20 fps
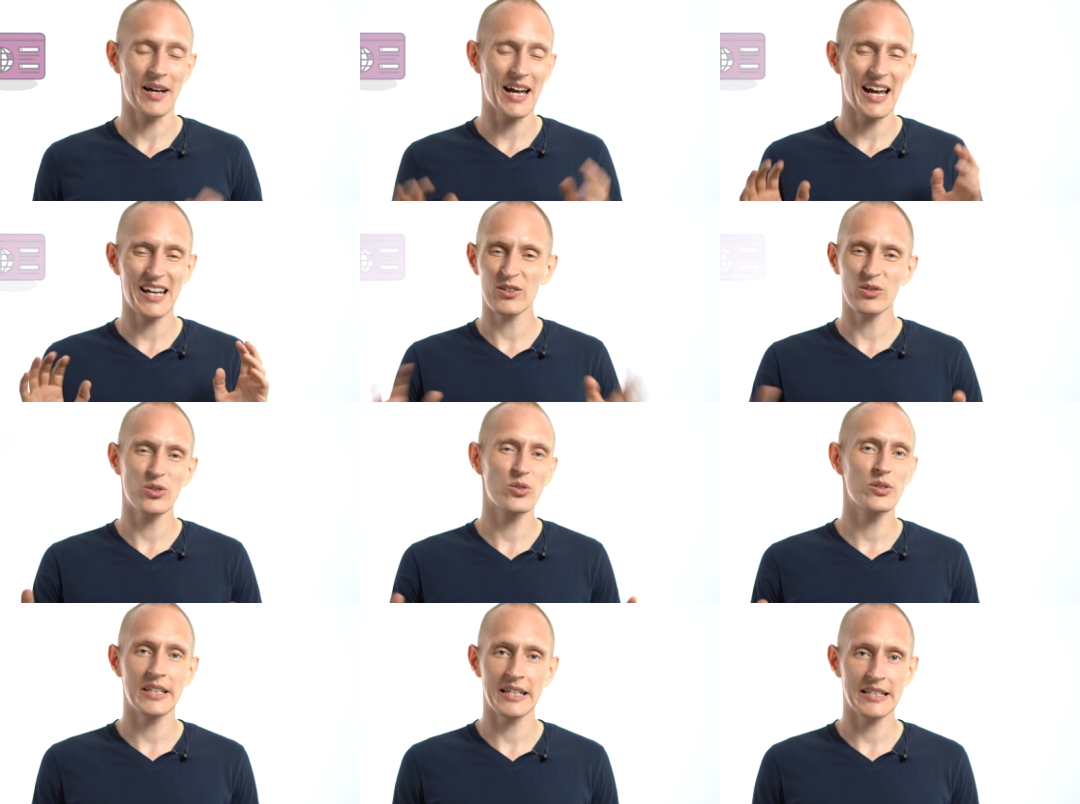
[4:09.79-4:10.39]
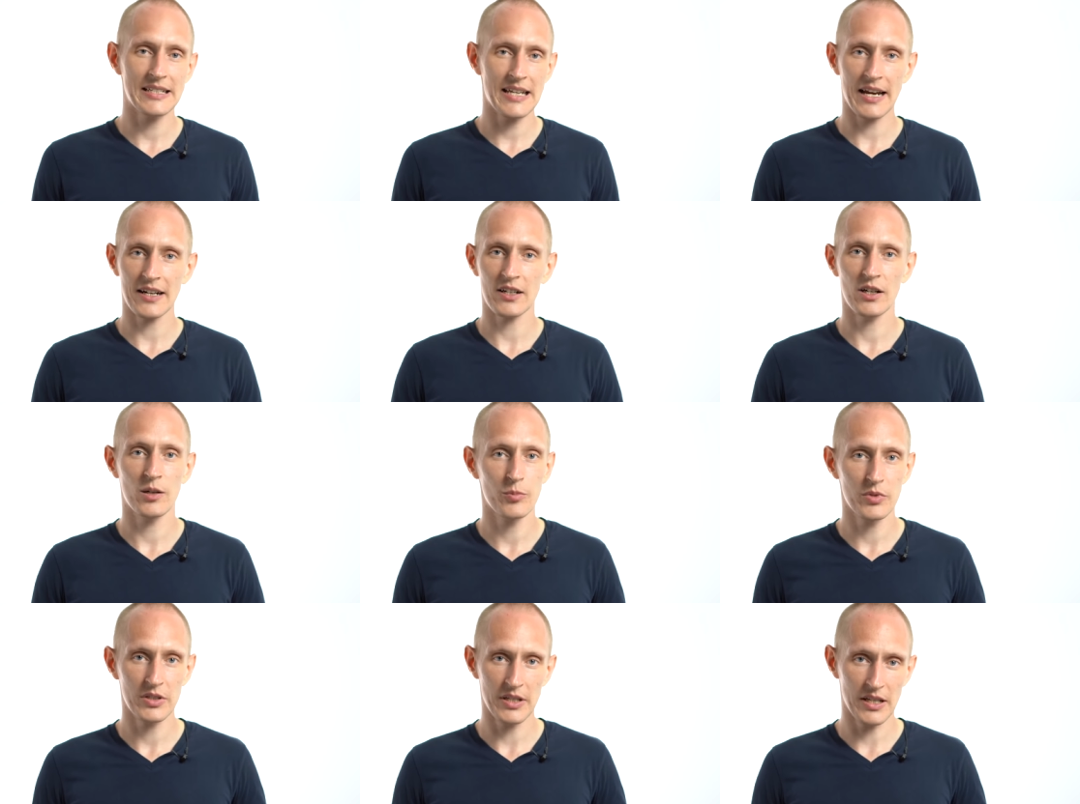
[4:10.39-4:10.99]
I don't know the exact
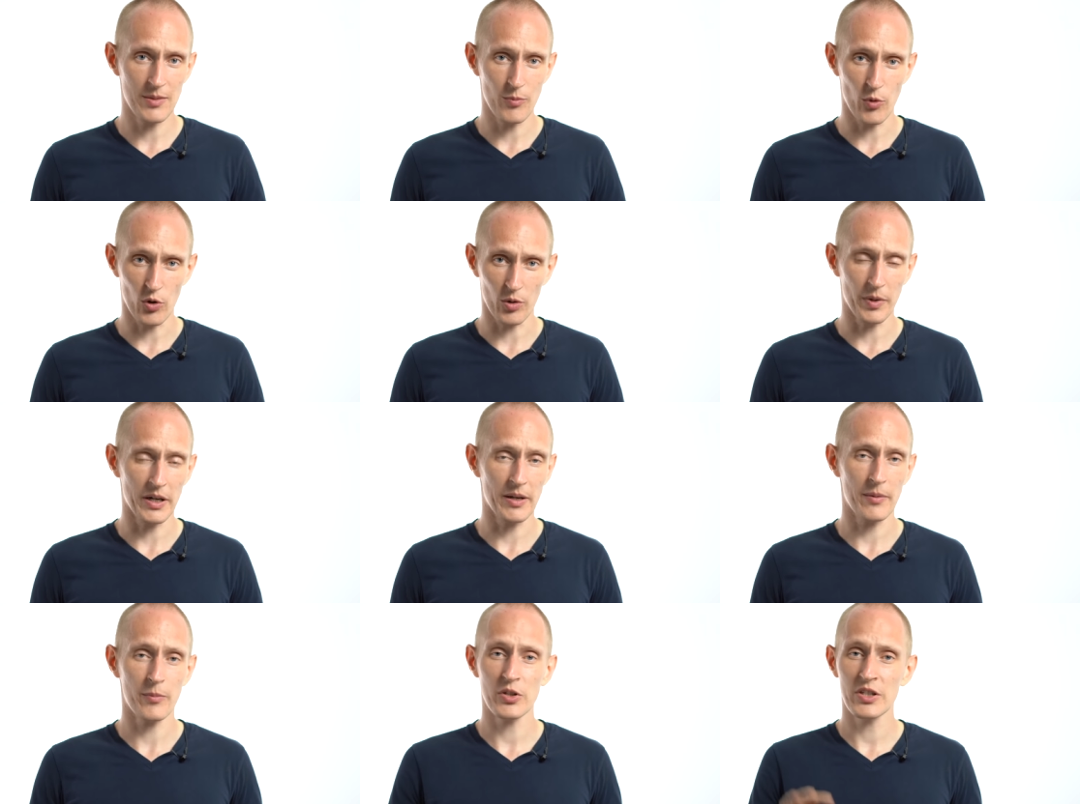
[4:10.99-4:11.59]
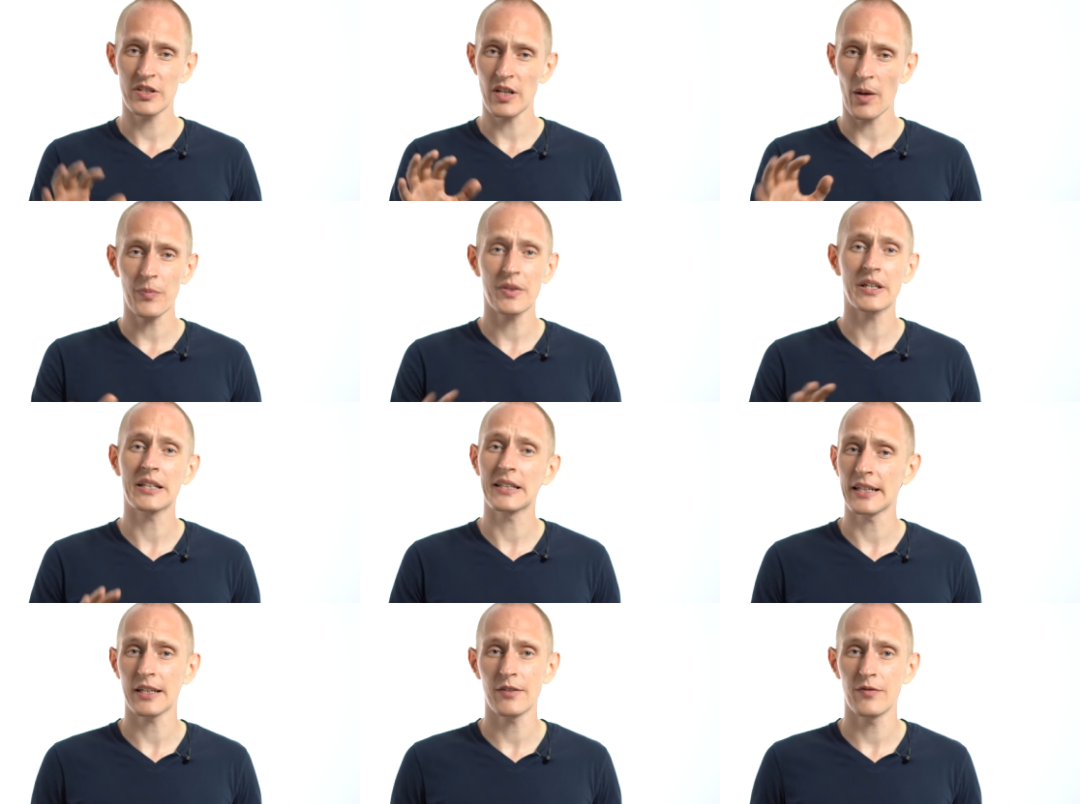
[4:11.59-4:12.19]
numbers anymore, but it was
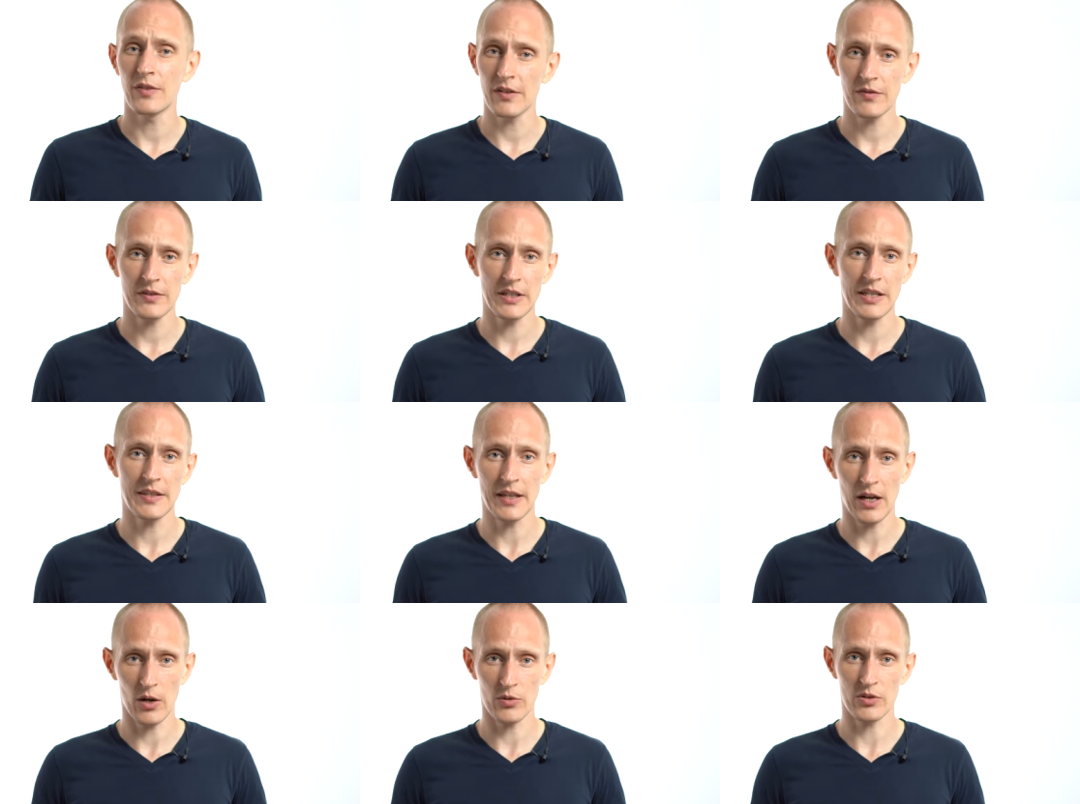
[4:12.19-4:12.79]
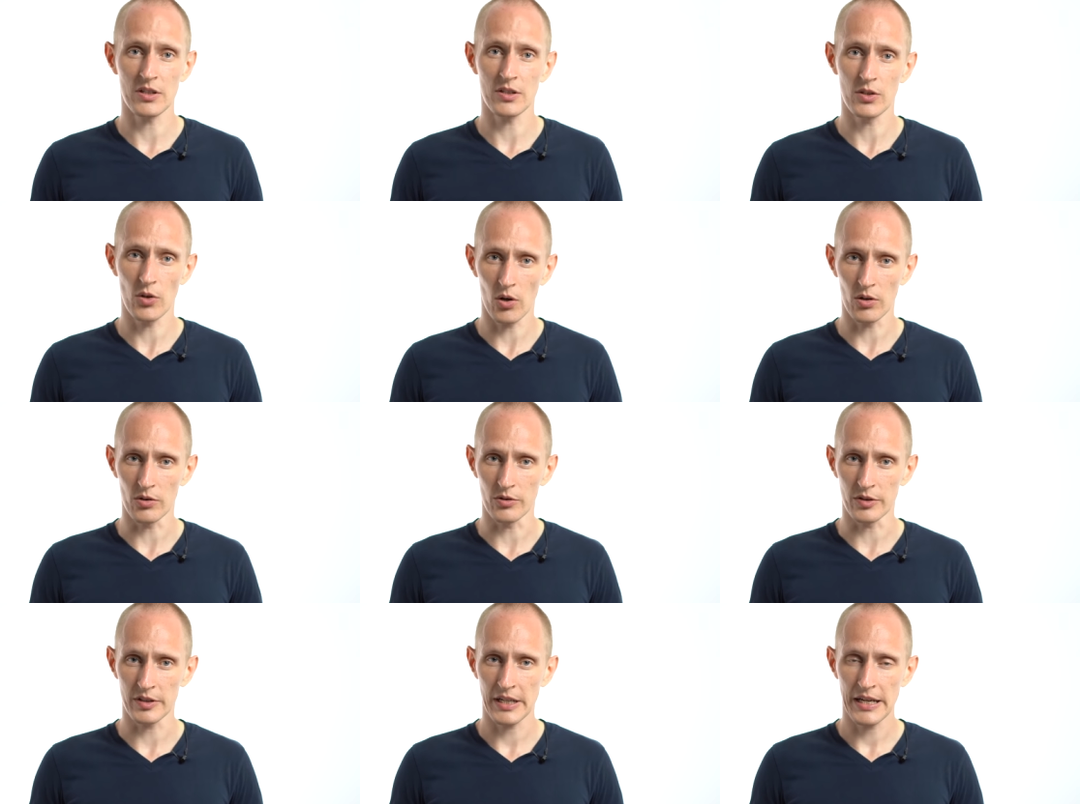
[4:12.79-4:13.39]
something like
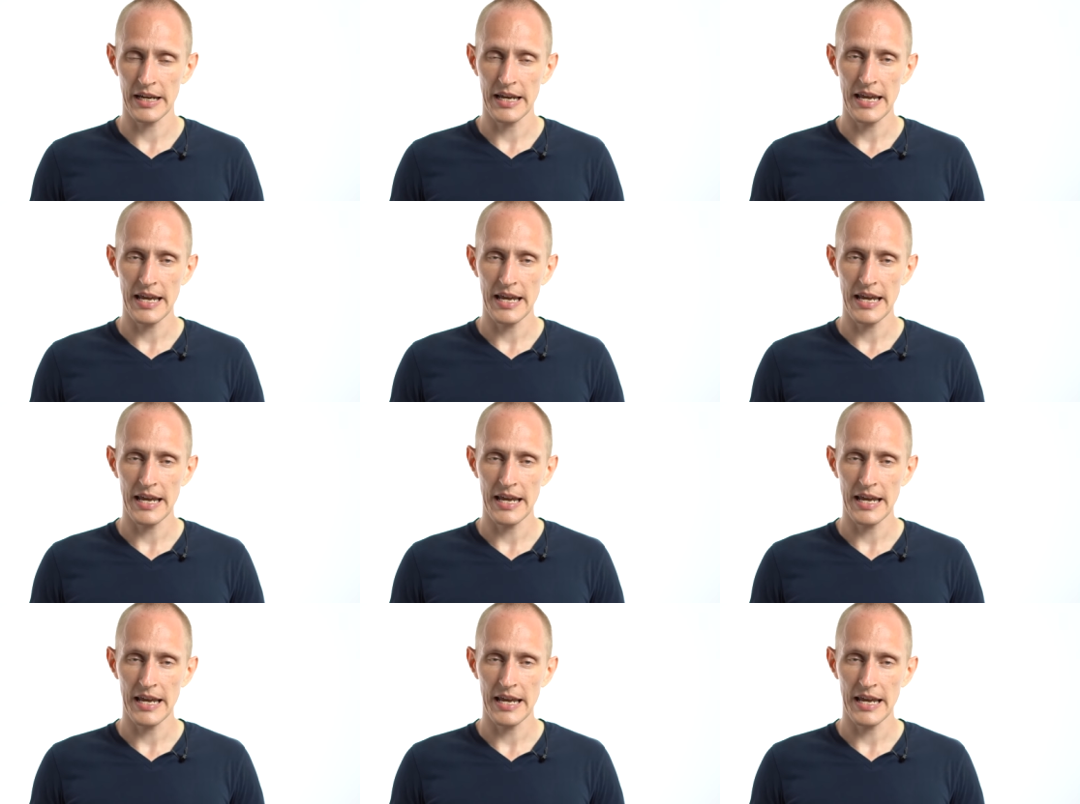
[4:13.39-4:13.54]
$50,000.